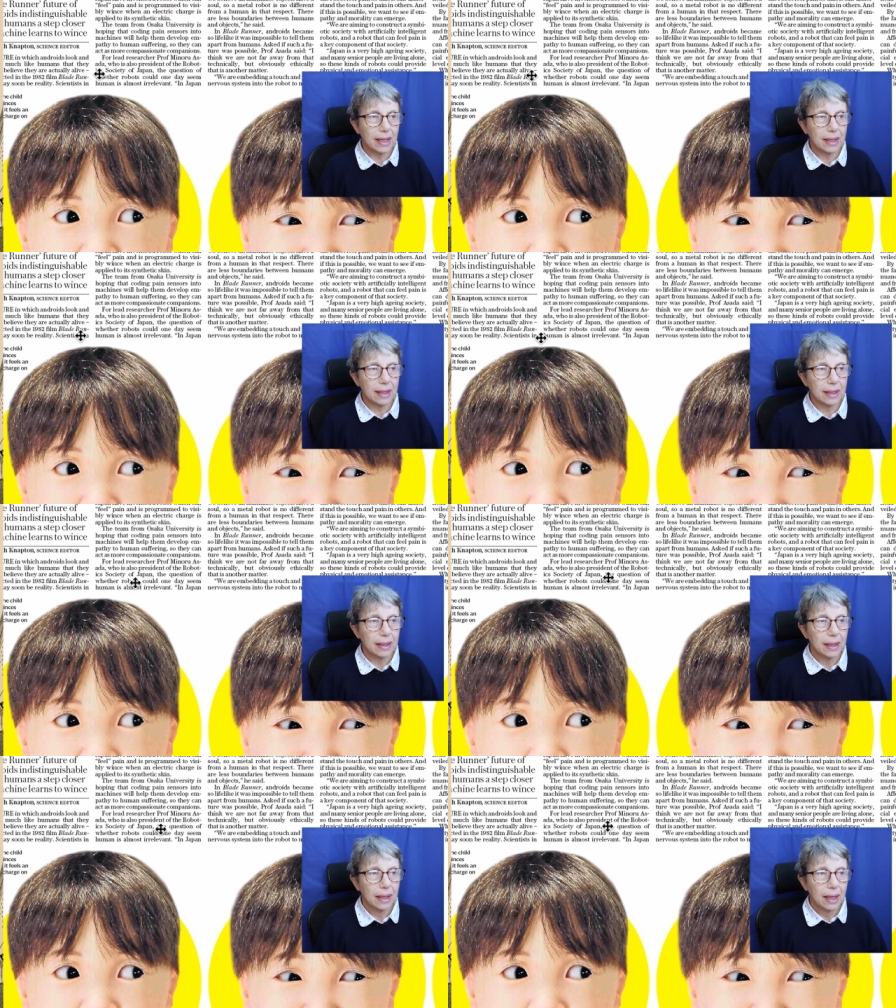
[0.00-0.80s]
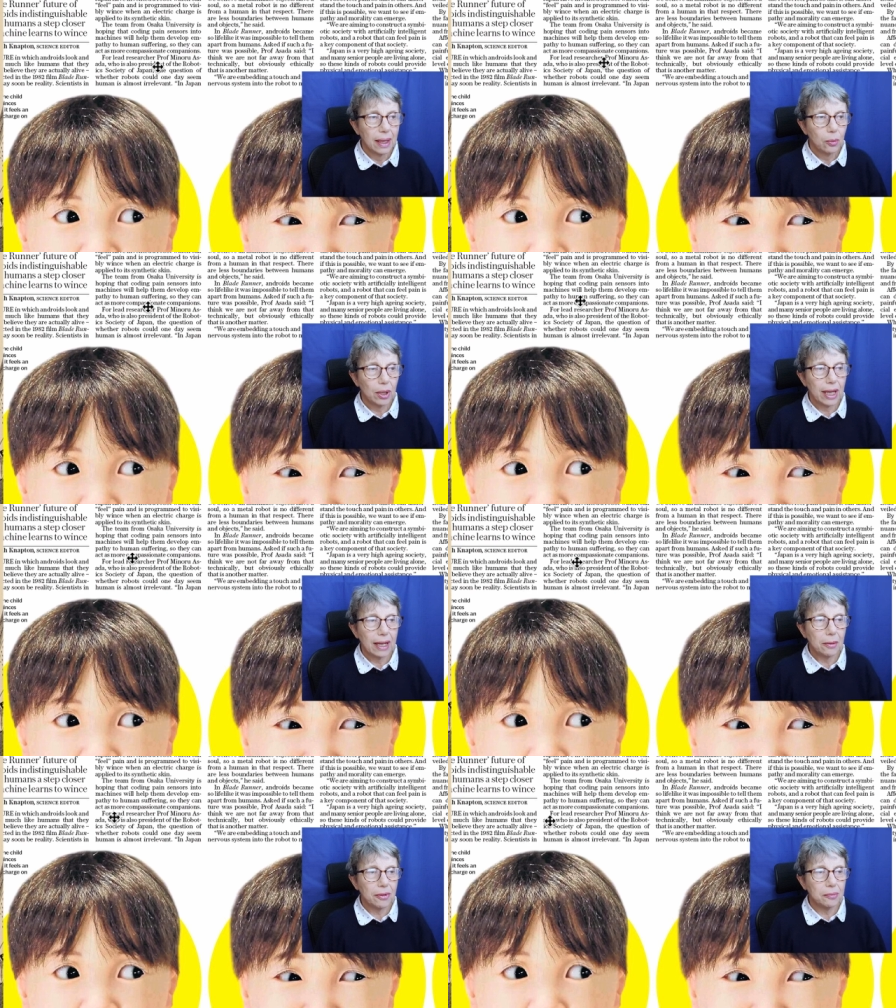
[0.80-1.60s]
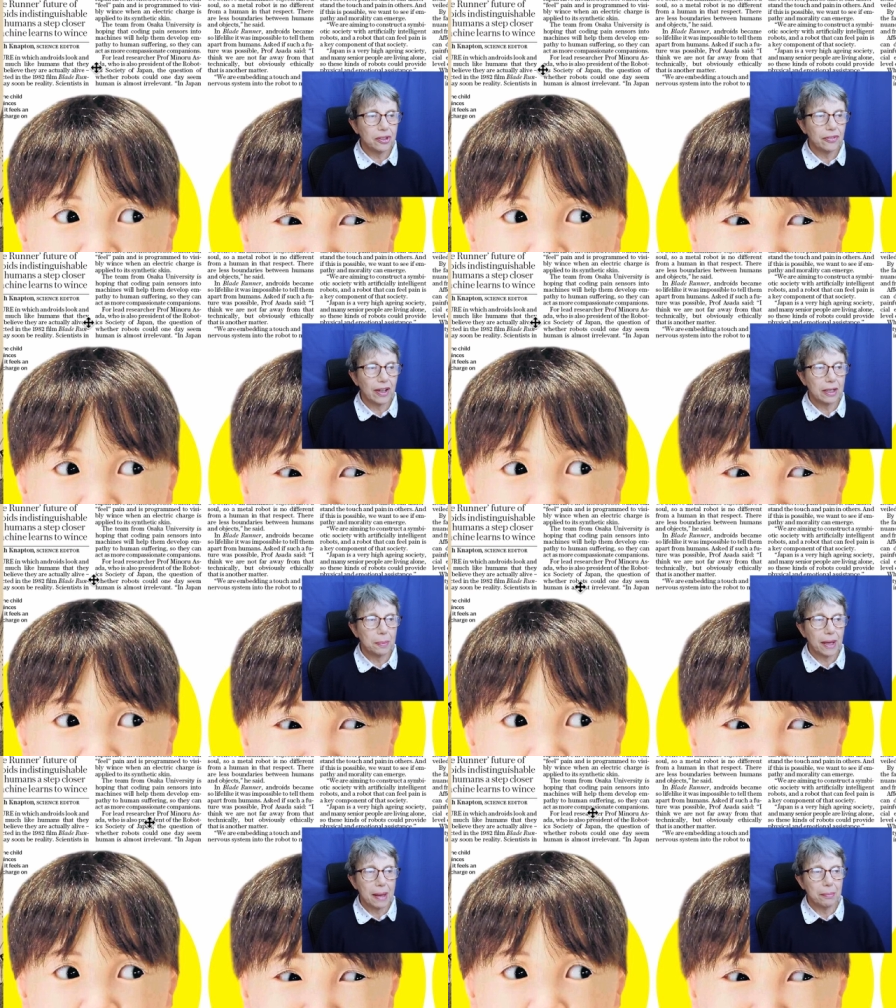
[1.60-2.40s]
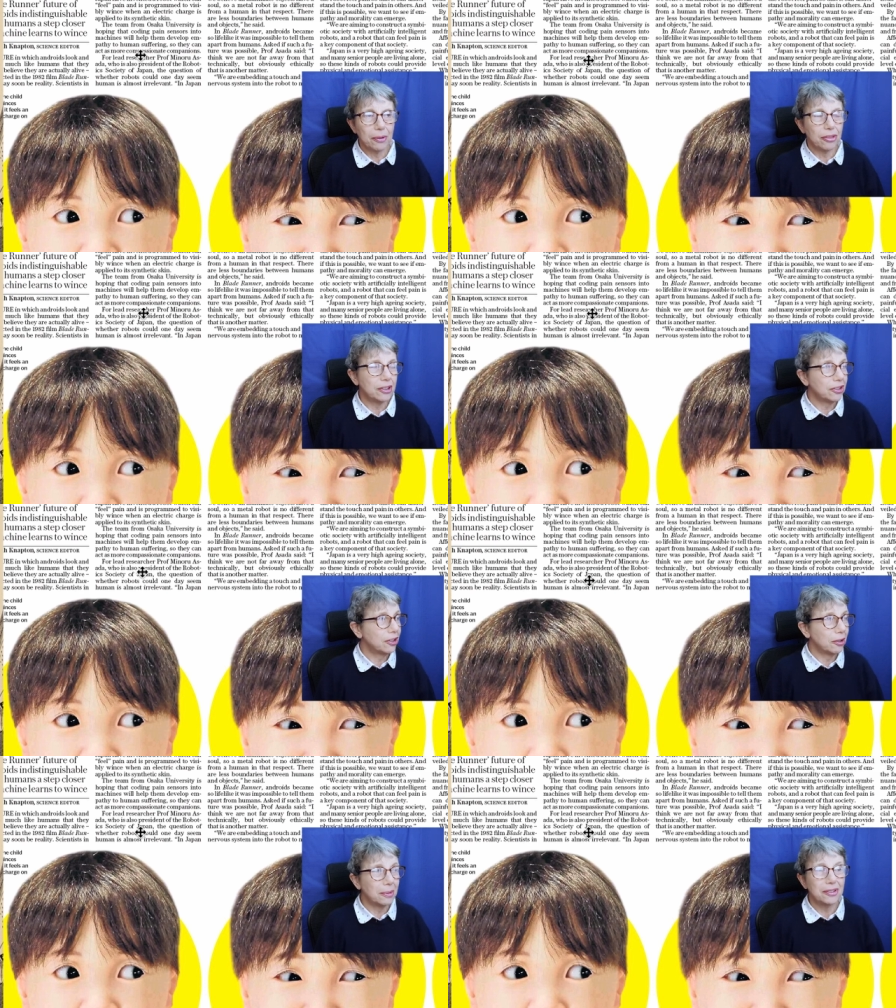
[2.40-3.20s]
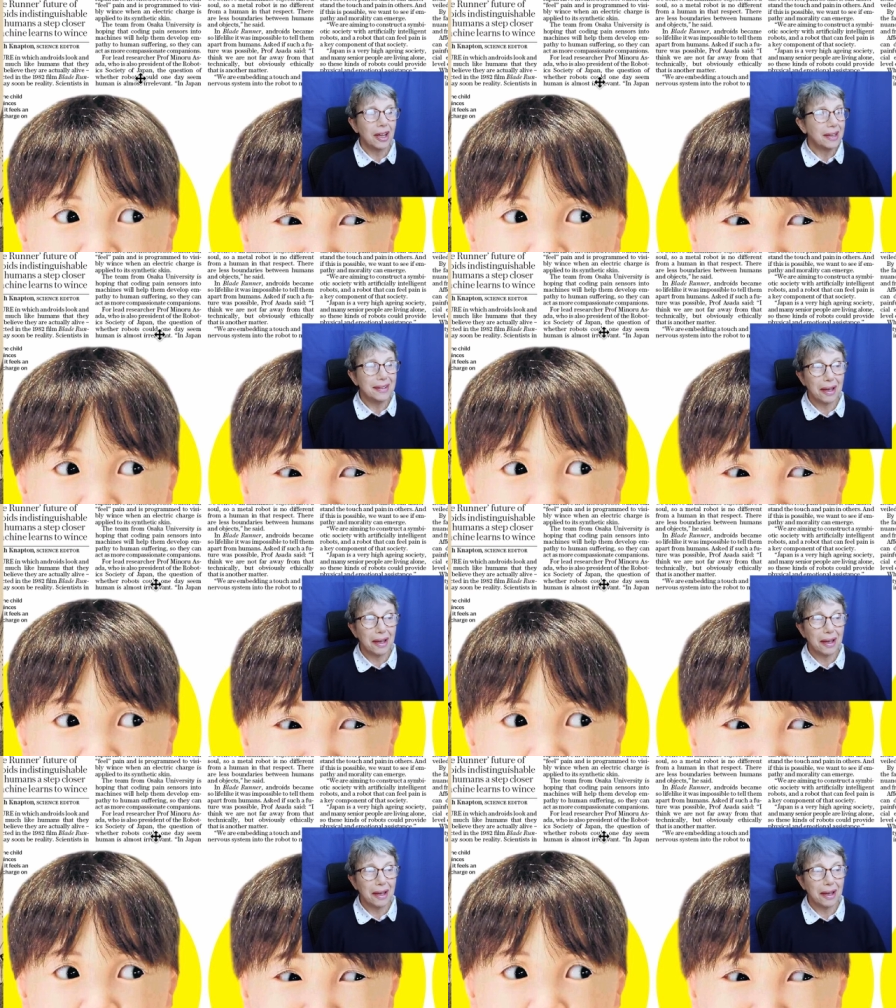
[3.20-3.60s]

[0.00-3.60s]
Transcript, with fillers: Uh, will help them develop empathy to humans.